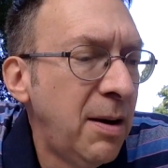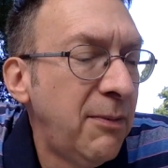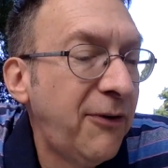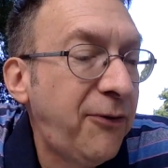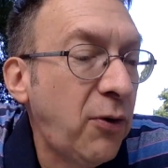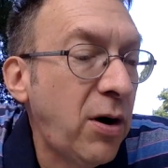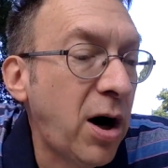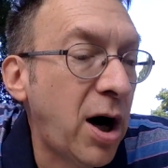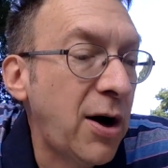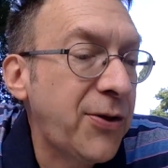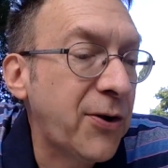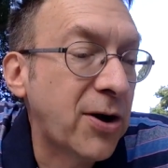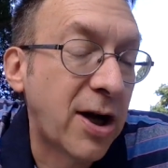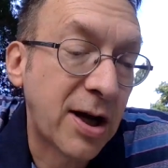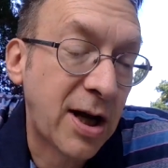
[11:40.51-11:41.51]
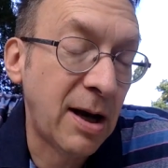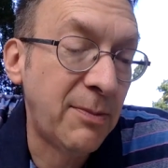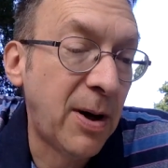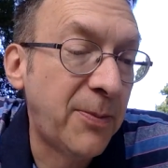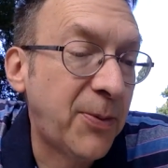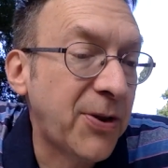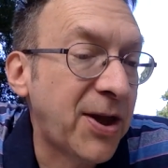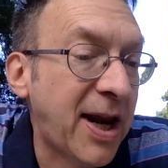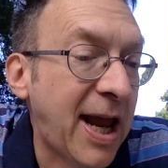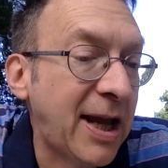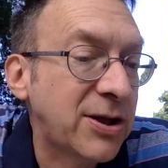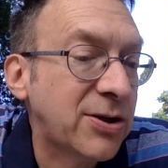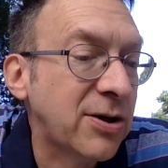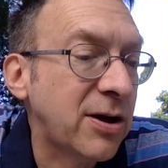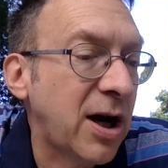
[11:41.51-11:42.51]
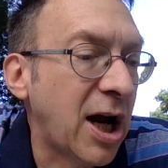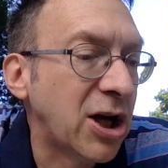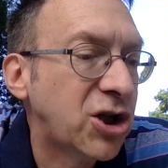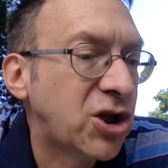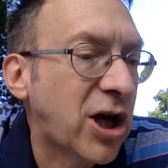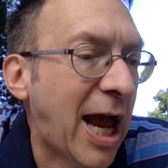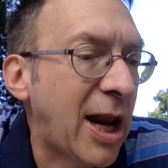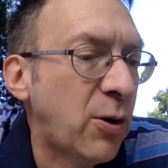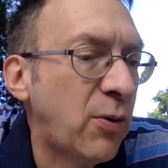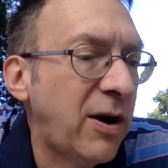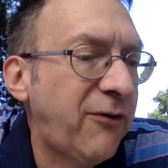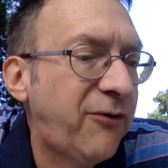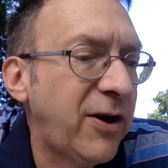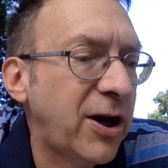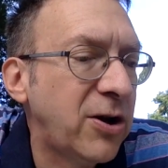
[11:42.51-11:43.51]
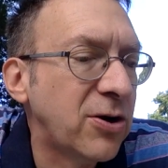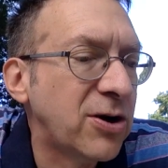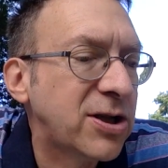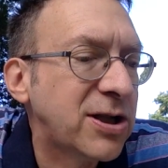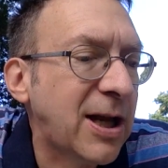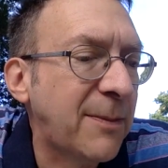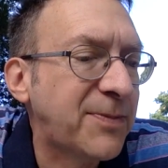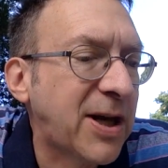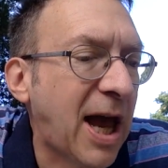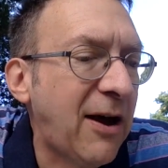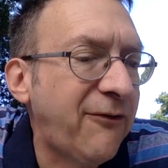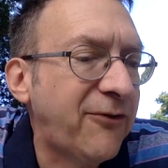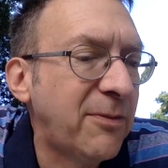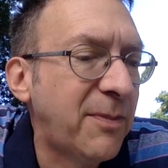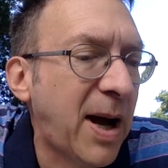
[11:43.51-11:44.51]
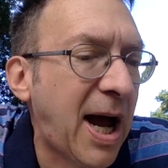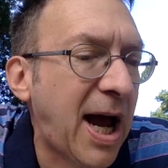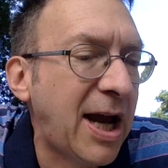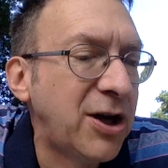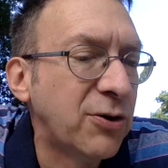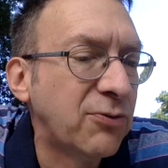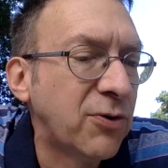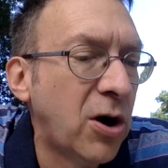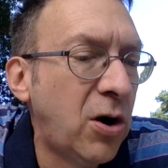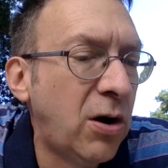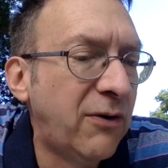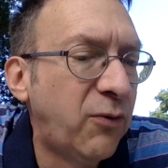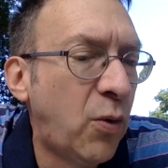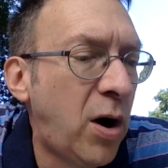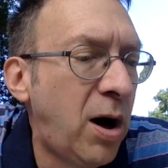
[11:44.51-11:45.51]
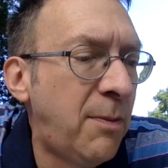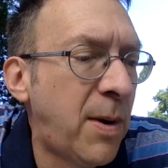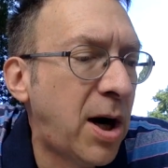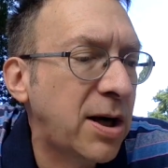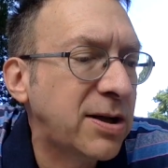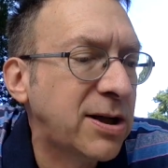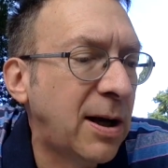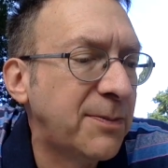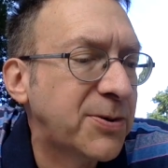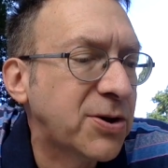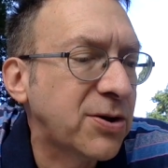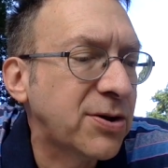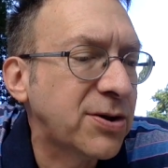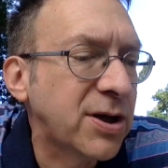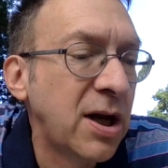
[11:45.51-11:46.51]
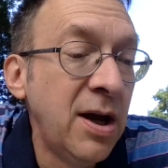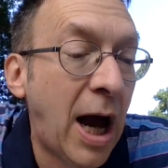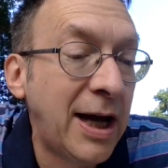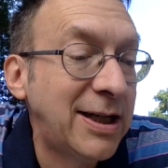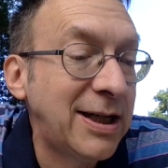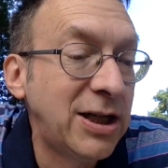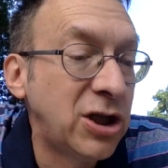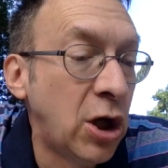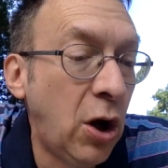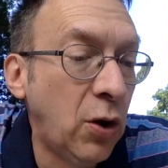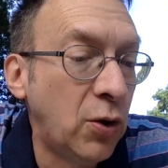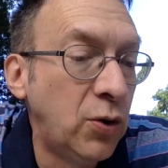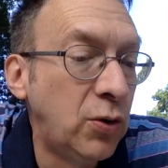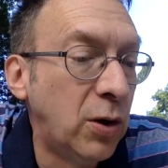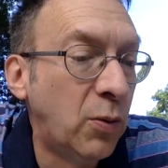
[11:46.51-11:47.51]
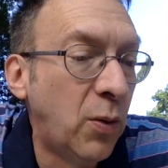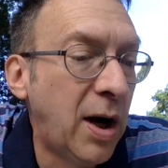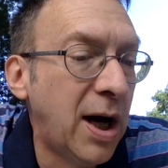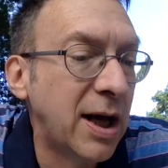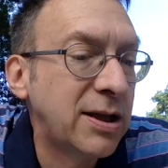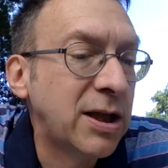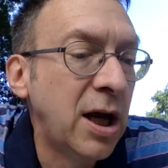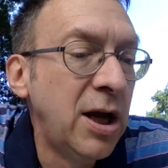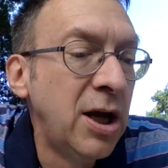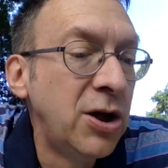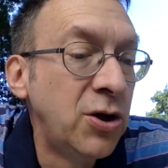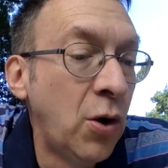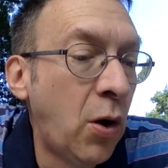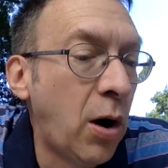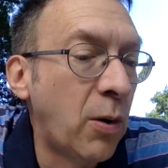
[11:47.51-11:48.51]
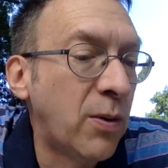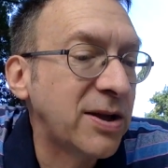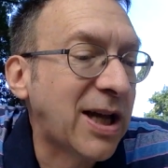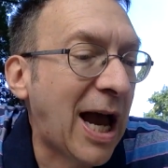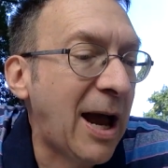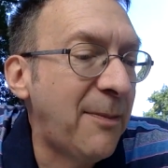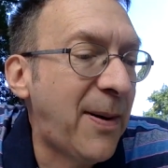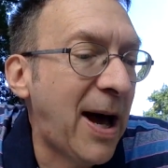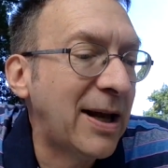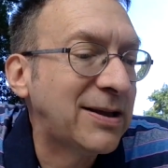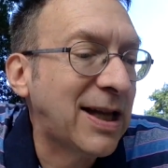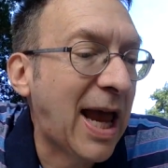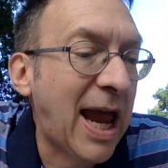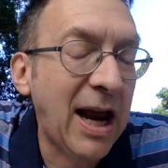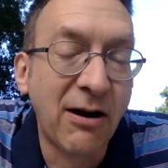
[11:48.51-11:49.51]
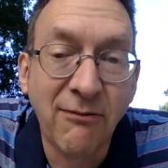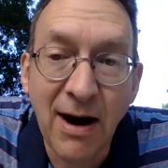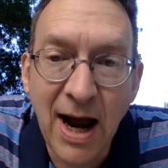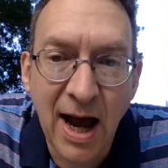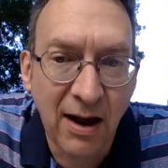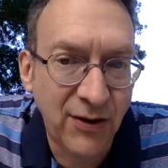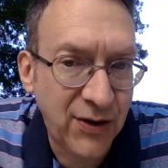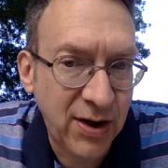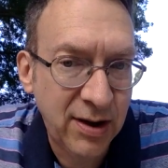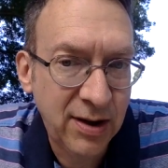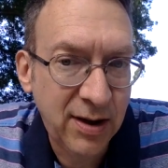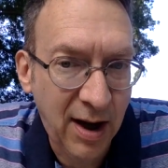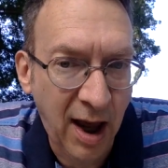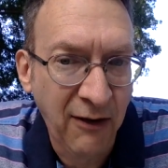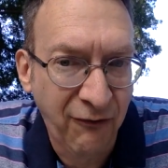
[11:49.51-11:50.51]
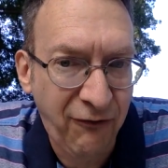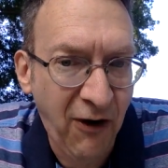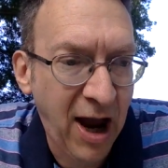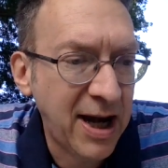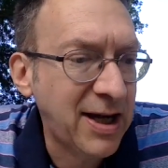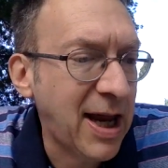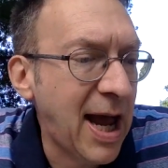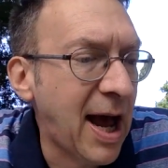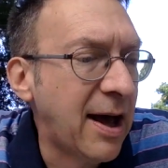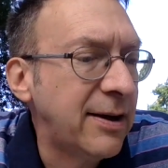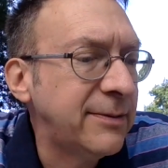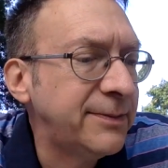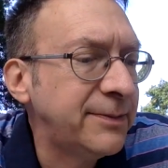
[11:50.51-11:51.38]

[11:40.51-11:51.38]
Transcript: Before Arthur could come up with an answer, a shadowy figure stepped out from behind a row of Walmart dumpsters. I didn't know who it was, nor was I about to hang around and find out.